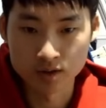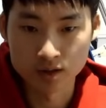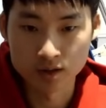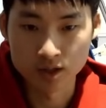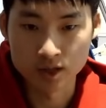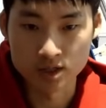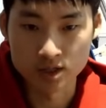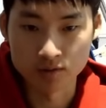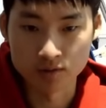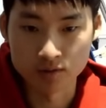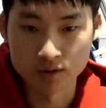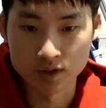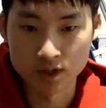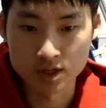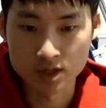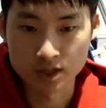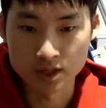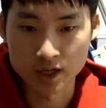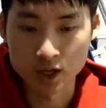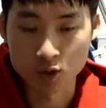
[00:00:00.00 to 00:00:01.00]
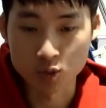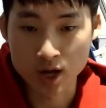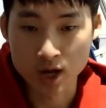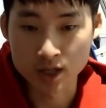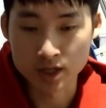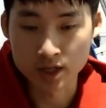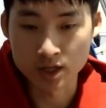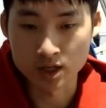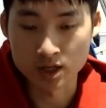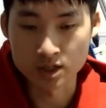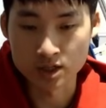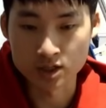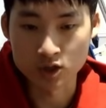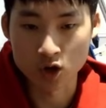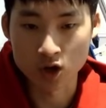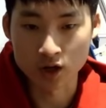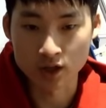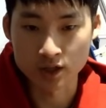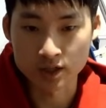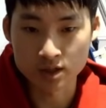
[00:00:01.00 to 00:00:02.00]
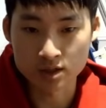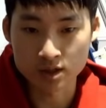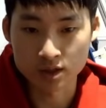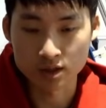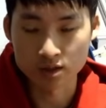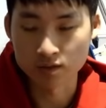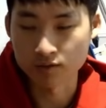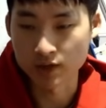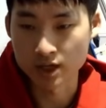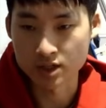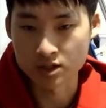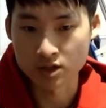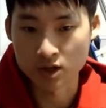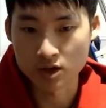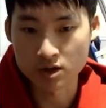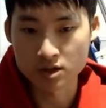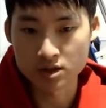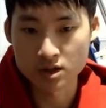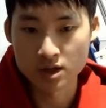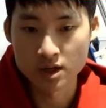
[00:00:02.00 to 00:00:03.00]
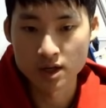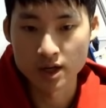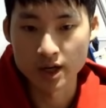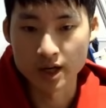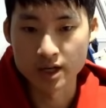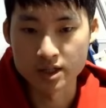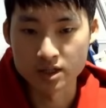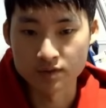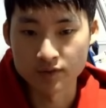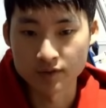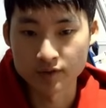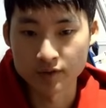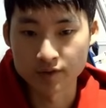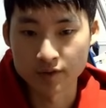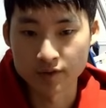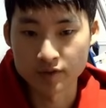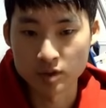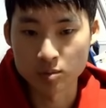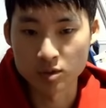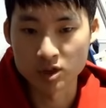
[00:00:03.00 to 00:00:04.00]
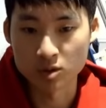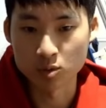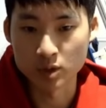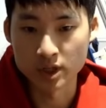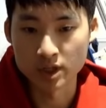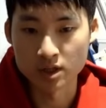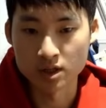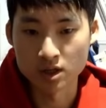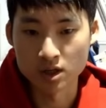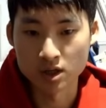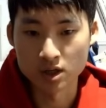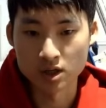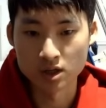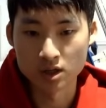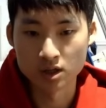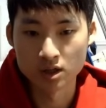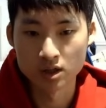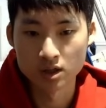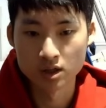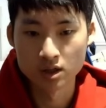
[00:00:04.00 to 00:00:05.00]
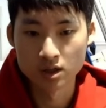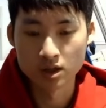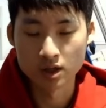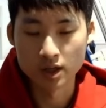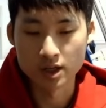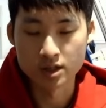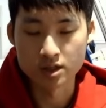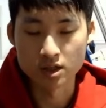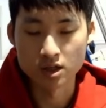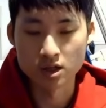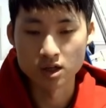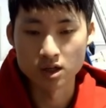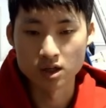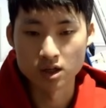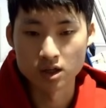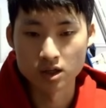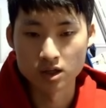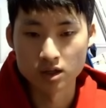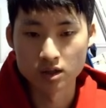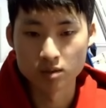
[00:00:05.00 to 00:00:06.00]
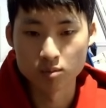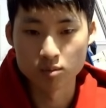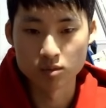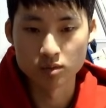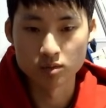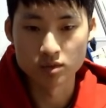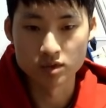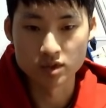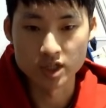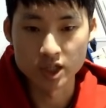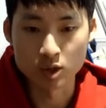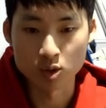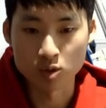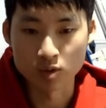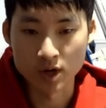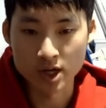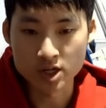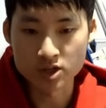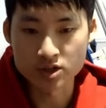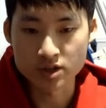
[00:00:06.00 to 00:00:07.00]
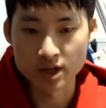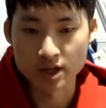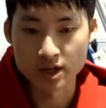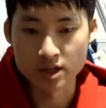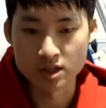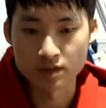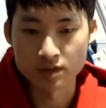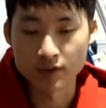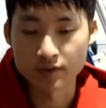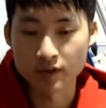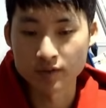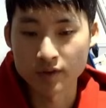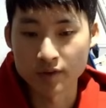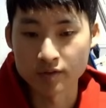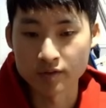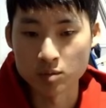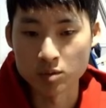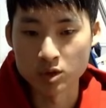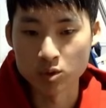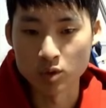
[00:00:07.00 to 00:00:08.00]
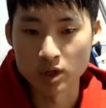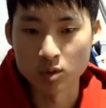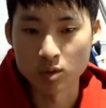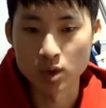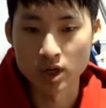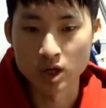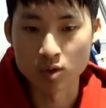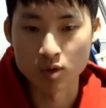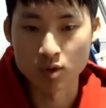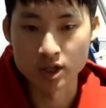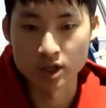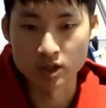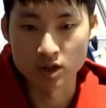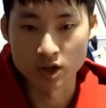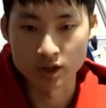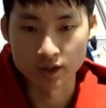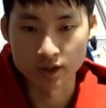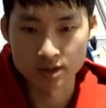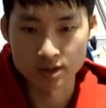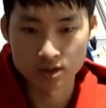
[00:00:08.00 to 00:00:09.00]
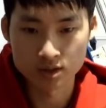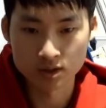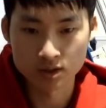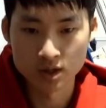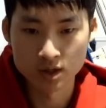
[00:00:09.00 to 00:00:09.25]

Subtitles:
it's a let's say Aurelia is targeting, the fight starts, and it's a 50-50 between it's a equal range, then it's a 50-50 between what Aurelia targets.